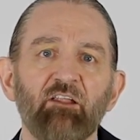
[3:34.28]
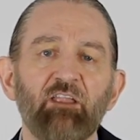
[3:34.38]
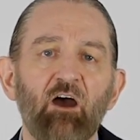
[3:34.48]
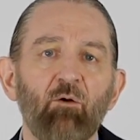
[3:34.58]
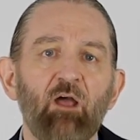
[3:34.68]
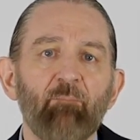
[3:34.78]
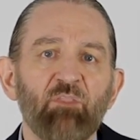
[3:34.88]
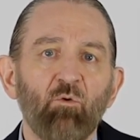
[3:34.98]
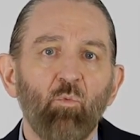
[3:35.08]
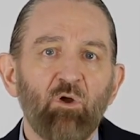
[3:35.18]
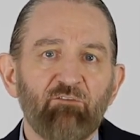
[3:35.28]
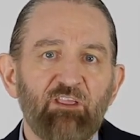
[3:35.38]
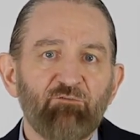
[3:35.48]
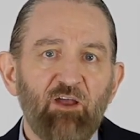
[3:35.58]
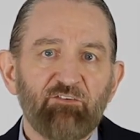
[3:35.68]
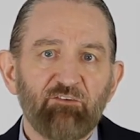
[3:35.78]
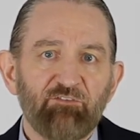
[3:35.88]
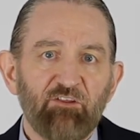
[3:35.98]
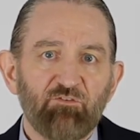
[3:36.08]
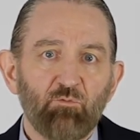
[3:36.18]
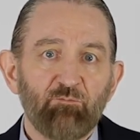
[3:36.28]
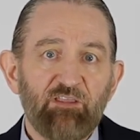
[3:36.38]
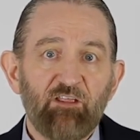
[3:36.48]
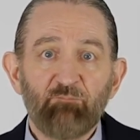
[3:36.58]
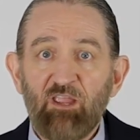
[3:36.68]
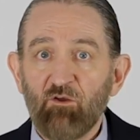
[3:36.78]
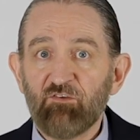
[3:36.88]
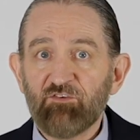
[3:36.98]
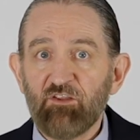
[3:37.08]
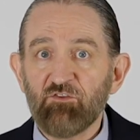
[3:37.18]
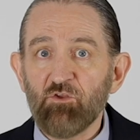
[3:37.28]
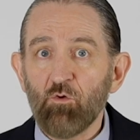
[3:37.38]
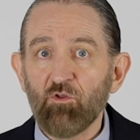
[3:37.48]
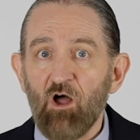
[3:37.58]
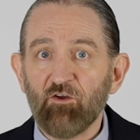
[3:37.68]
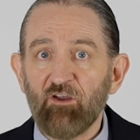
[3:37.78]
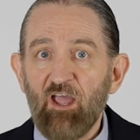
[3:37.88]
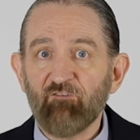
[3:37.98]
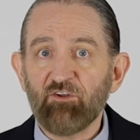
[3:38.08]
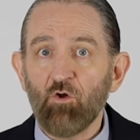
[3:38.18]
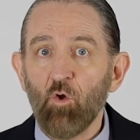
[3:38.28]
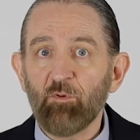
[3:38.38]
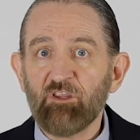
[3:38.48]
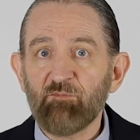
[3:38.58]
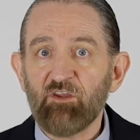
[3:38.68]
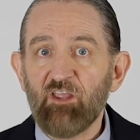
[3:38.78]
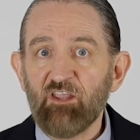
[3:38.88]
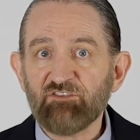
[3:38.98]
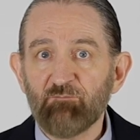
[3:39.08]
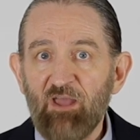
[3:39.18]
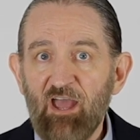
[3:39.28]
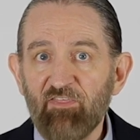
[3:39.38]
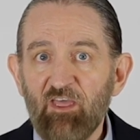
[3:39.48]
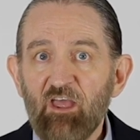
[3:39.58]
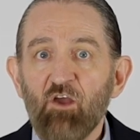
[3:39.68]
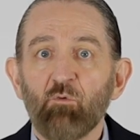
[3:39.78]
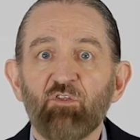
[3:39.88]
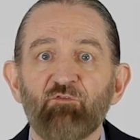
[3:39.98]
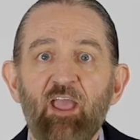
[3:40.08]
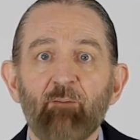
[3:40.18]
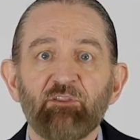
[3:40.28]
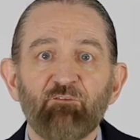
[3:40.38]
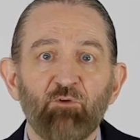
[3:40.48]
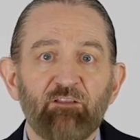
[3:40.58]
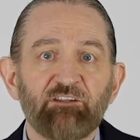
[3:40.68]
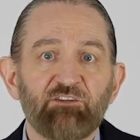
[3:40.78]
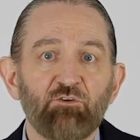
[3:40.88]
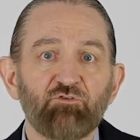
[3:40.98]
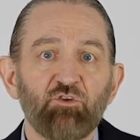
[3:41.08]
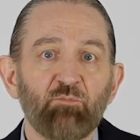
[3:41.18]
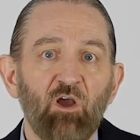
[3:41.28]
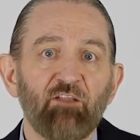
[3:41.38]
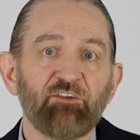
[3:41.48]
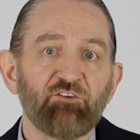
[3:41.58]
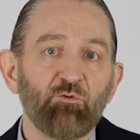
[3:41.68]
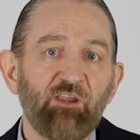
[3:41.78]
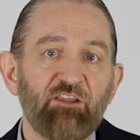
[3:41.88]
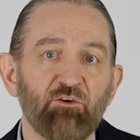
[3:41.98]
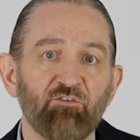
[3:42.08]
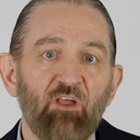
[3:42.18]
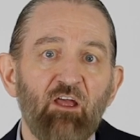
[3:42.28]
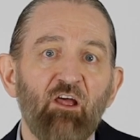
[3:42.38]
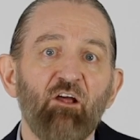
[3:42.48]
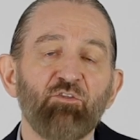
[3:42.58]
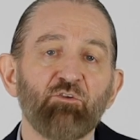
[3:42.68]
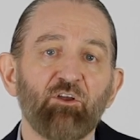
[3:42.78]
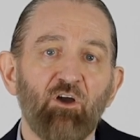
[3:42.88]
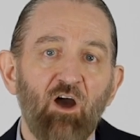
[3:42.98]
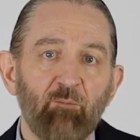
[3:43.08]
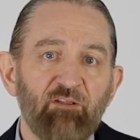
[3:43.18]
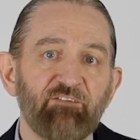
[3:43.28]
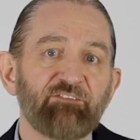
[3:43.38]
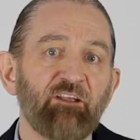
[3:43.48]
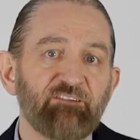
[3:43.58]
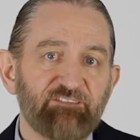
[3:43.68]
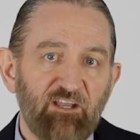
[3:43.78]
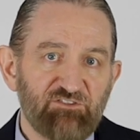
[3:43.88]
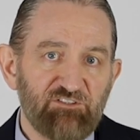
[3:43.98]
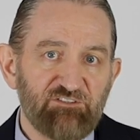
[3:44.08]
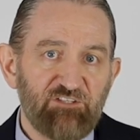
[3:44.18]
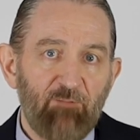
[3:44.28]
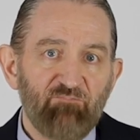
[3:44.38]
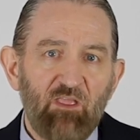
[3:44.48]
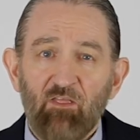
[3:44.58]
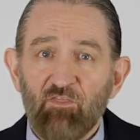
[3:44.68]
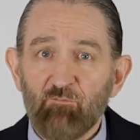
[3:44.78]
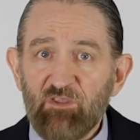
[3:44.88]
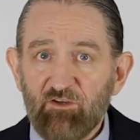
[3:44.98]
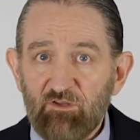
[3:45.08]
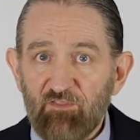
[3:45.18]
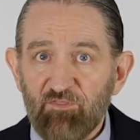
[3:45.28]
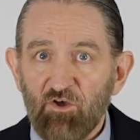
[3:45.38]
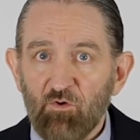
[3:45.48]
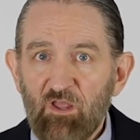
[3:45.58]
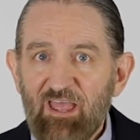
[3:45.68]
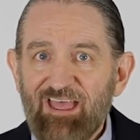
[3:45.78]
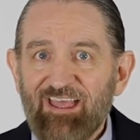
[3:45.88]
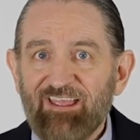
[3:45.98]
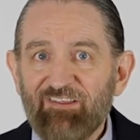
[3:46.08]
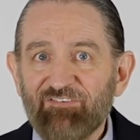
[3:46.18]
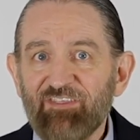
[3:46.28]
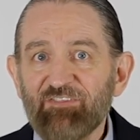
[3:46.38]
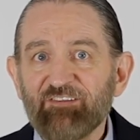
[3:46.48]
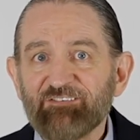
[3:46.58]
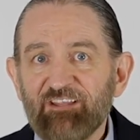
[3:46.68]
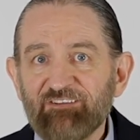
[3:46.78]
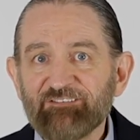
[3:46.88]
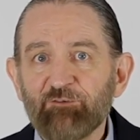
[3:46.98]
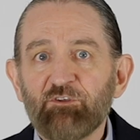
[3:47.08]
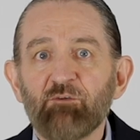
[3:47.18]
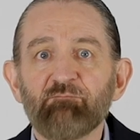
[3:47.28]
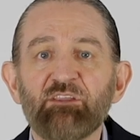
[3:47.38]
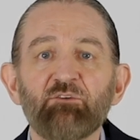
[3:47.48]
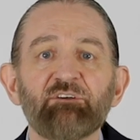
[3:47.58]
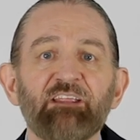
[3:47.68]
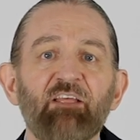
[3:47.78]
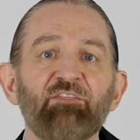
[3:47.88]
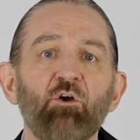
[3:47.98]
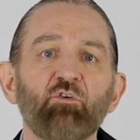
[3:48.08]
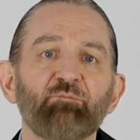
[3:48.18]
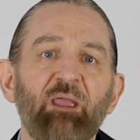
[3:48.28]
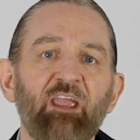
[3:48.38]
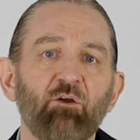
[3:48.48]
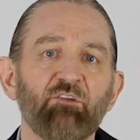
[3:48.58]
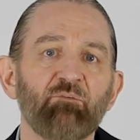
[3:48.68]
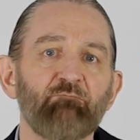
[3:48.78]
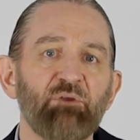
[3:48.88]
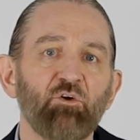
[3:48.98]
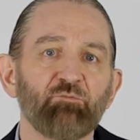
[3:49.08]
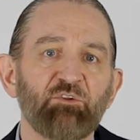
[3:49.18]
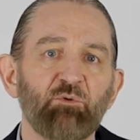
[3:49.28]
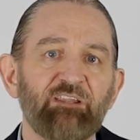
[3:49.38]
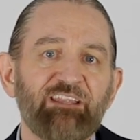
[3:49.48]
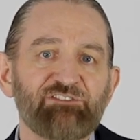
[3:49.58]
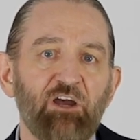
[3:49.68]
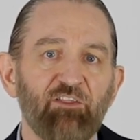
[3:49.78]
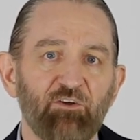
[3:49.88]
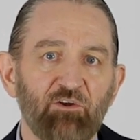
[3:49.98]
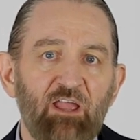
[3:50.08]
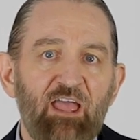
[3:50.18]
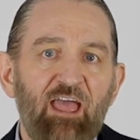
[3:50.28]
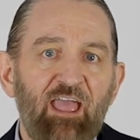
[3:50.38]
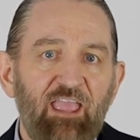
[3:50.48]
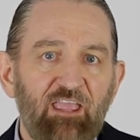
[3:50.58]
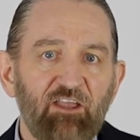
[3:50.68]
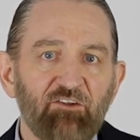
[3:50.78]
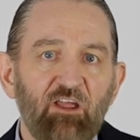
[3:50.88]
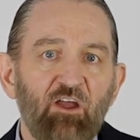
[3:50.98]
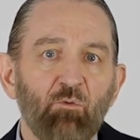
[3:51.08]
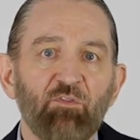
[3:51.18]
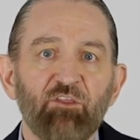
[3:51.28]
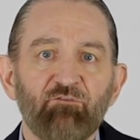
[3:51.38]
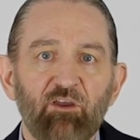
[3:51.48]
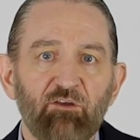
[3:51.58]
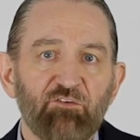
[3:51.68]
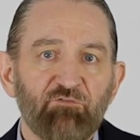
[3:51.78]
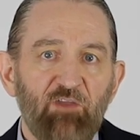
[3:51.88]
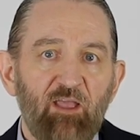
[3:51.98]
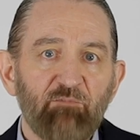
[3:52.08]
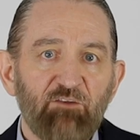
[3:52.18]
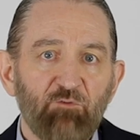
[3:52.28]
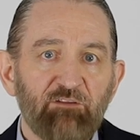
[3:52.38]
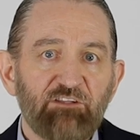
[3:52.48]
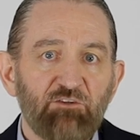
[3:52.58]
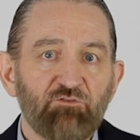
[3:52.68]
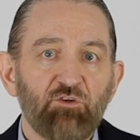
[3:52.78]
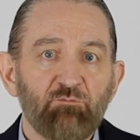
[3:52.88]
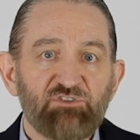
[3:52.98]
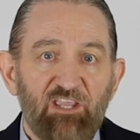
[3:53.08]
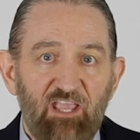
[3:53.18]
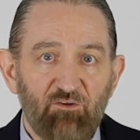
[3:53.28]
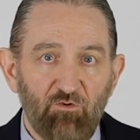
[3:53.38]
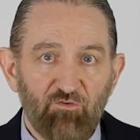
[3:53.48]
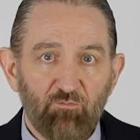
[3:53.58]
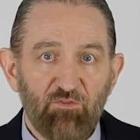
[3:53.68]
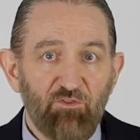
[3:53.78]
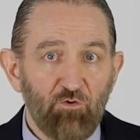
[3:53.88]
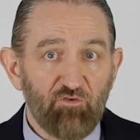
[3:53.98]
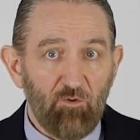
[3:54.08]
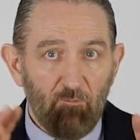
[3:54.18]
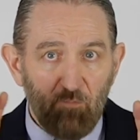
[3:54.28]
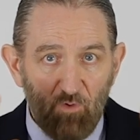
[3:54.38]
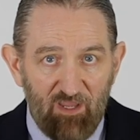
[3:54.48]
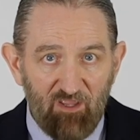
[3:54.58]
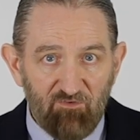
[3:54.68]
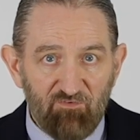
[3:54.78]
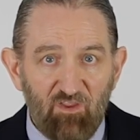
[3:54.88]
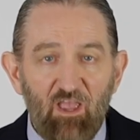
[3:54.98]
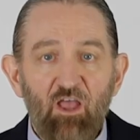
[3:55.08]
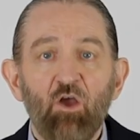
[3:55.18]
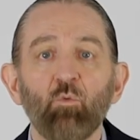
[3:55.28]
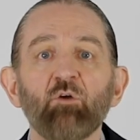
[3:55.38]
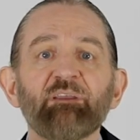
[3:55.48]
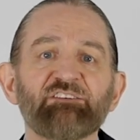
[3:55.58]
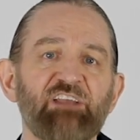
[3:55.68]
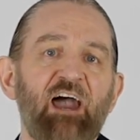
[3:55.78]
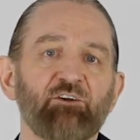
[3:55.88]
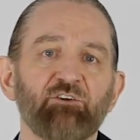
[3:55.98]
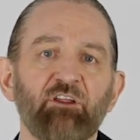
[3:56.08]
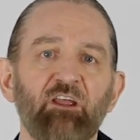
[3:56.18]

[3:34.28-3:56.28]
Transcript: Now, one of the effects of this will be that parents can no longer have an open communication path with family friendly YouTube content creators through the comments sections. The bigger hit, though, is that the sense of community that those parents built between each other and with the various family friendly YouTube channels with those brands will be shattered.